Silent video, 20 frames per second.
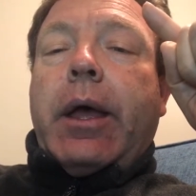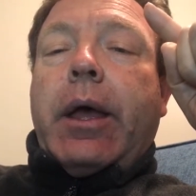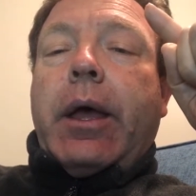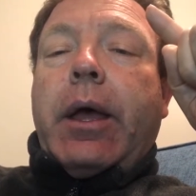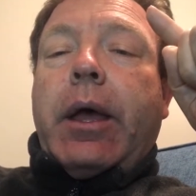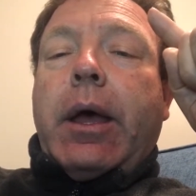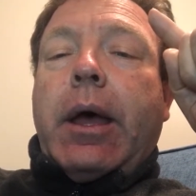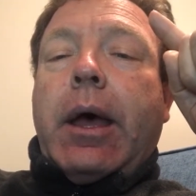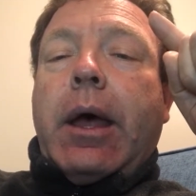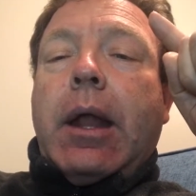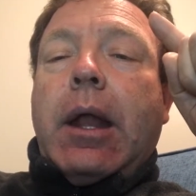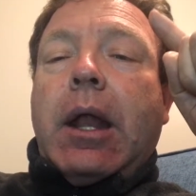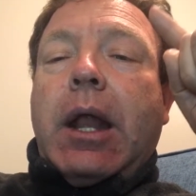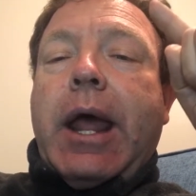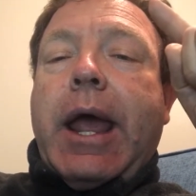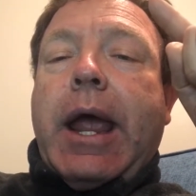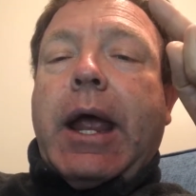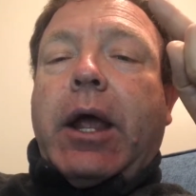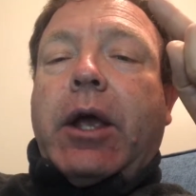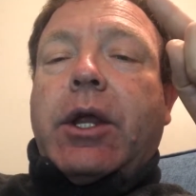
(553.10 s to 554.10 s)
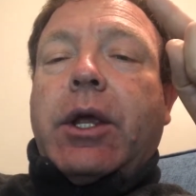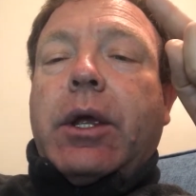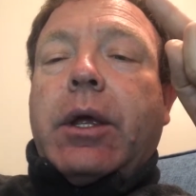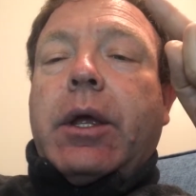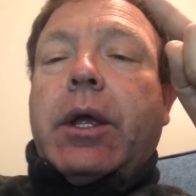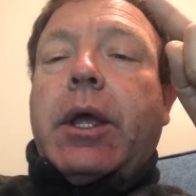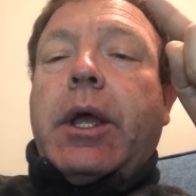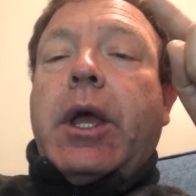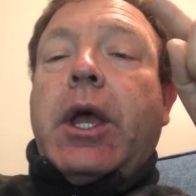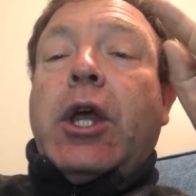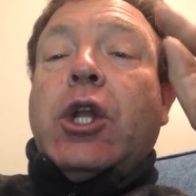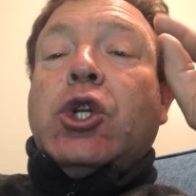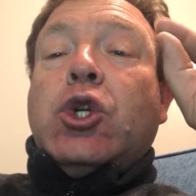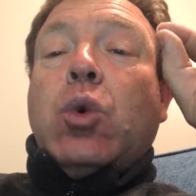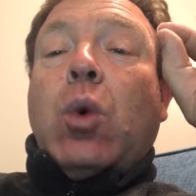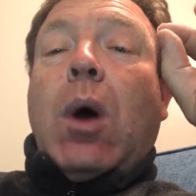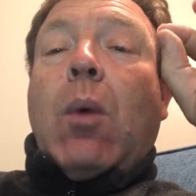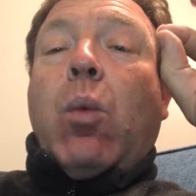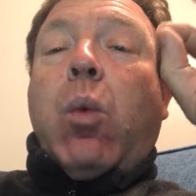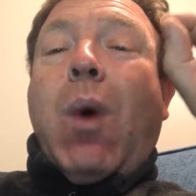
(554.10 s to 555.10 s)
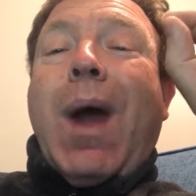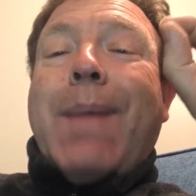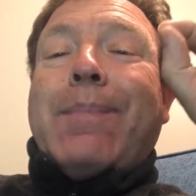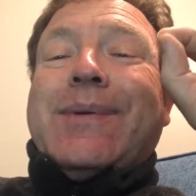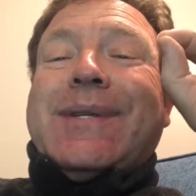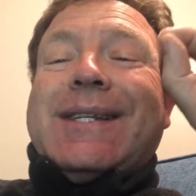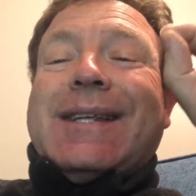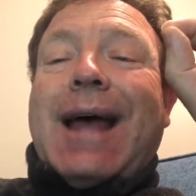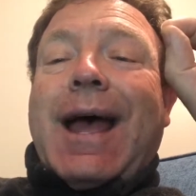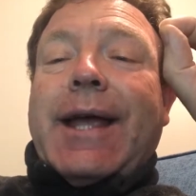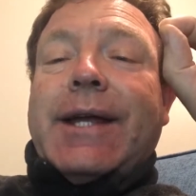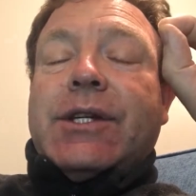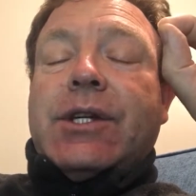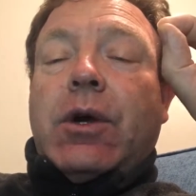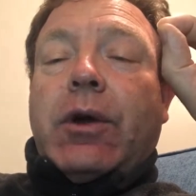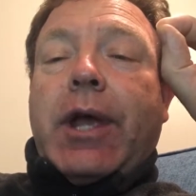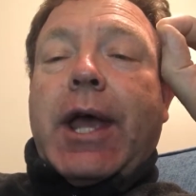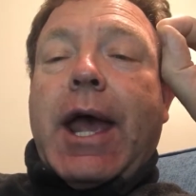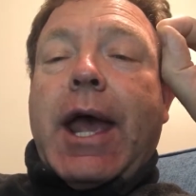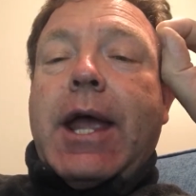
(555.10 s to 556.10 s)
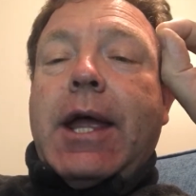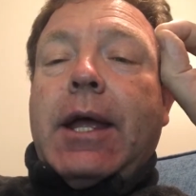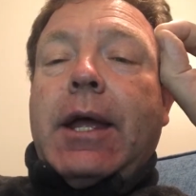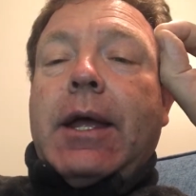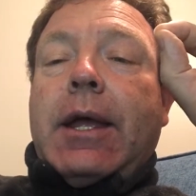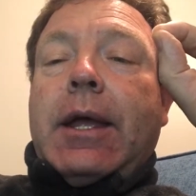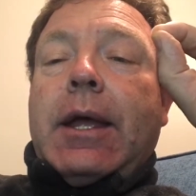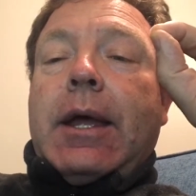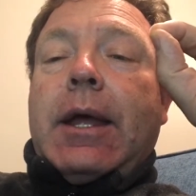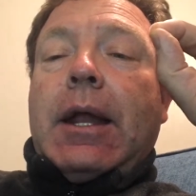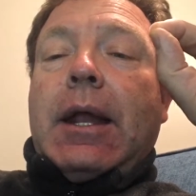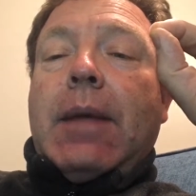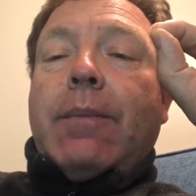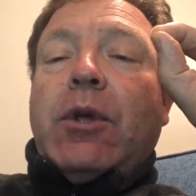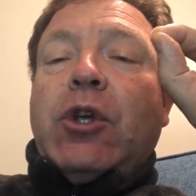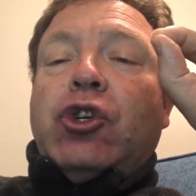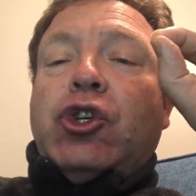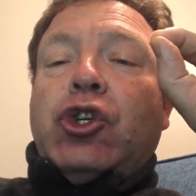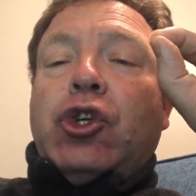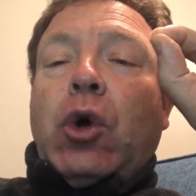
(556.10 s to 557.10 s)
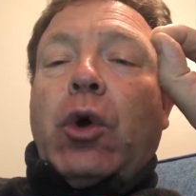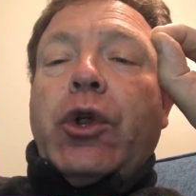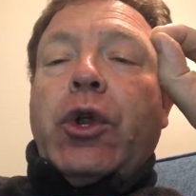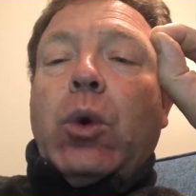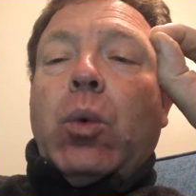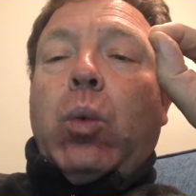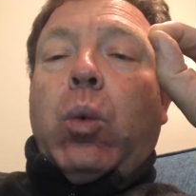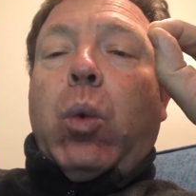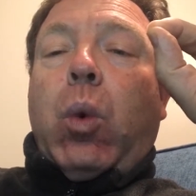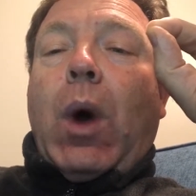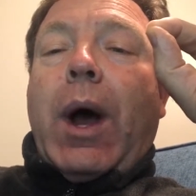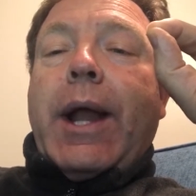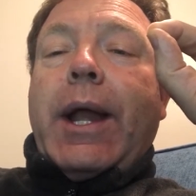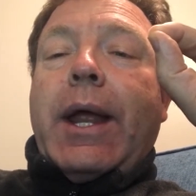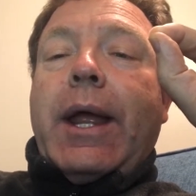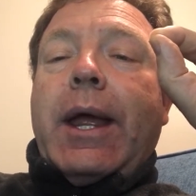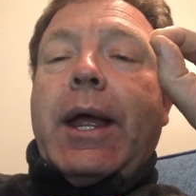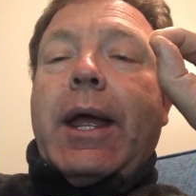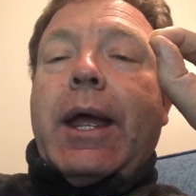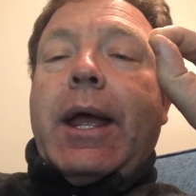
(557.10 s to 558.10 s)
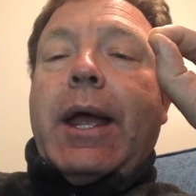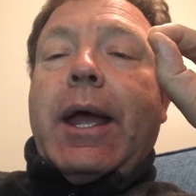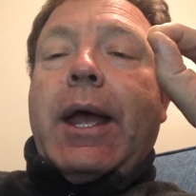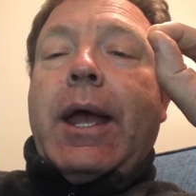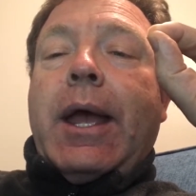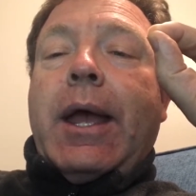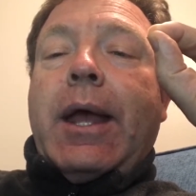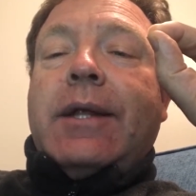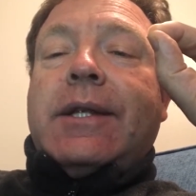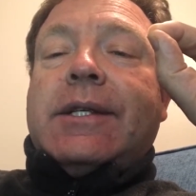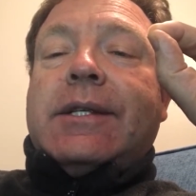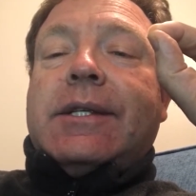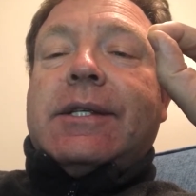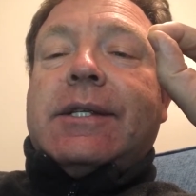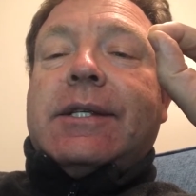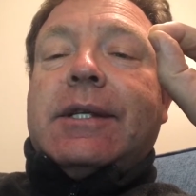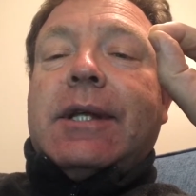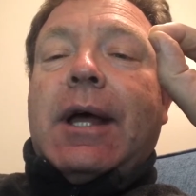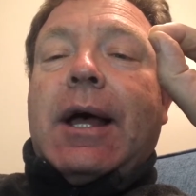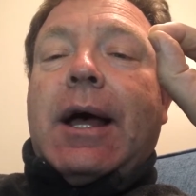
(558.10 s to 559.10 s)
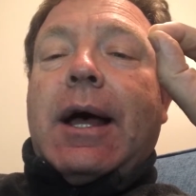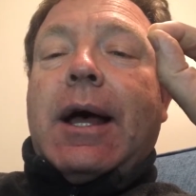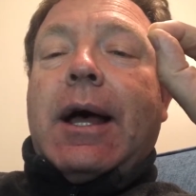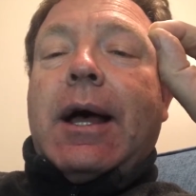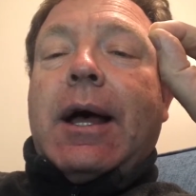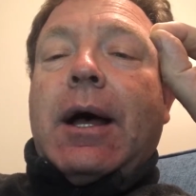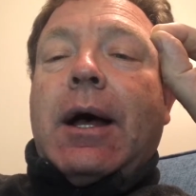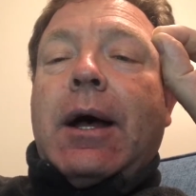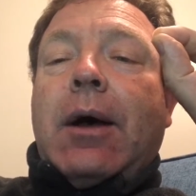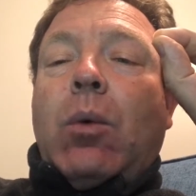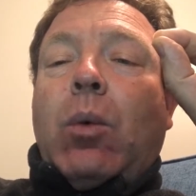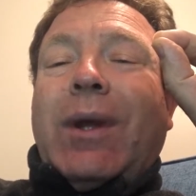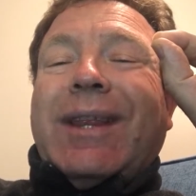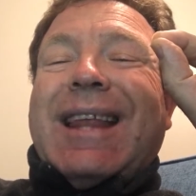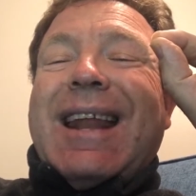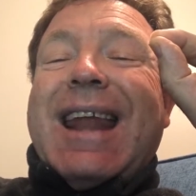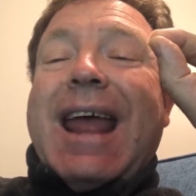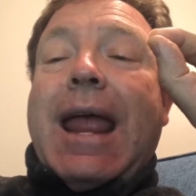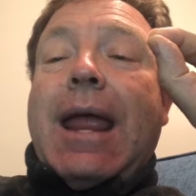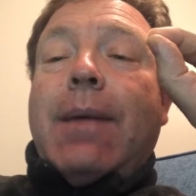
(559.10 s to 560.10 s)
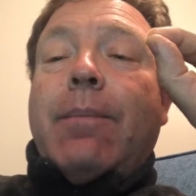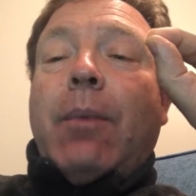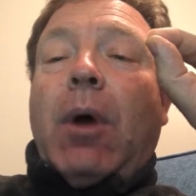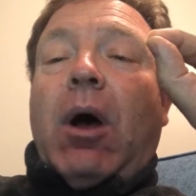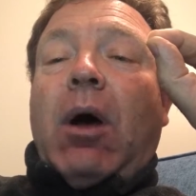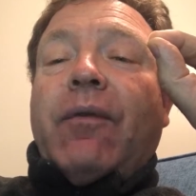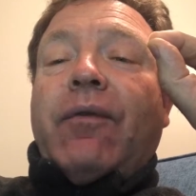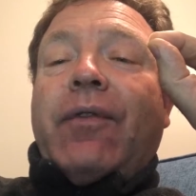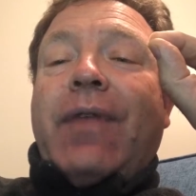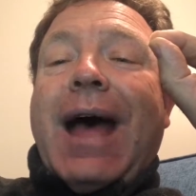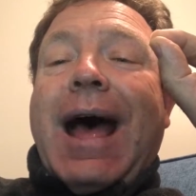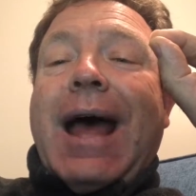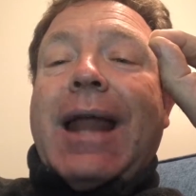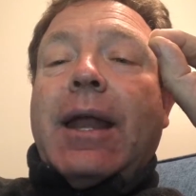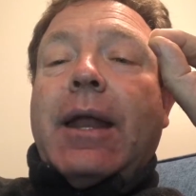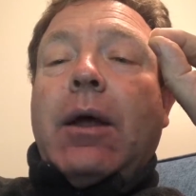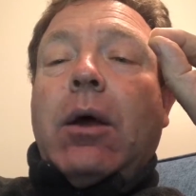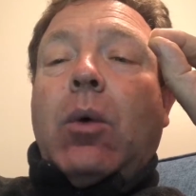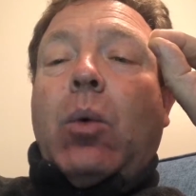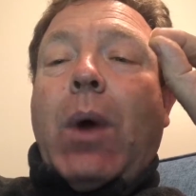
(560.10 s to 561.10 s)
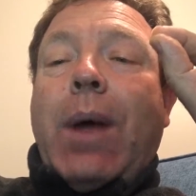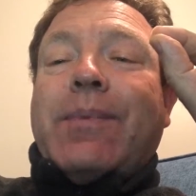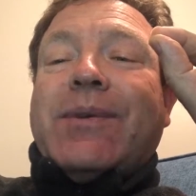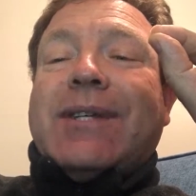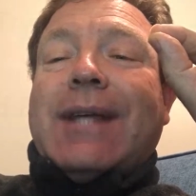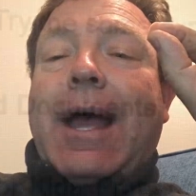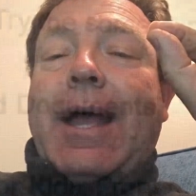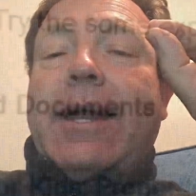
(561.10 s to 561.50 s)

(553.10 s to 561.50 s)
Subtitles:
a link to a website, okay? Let me show you what the name of that website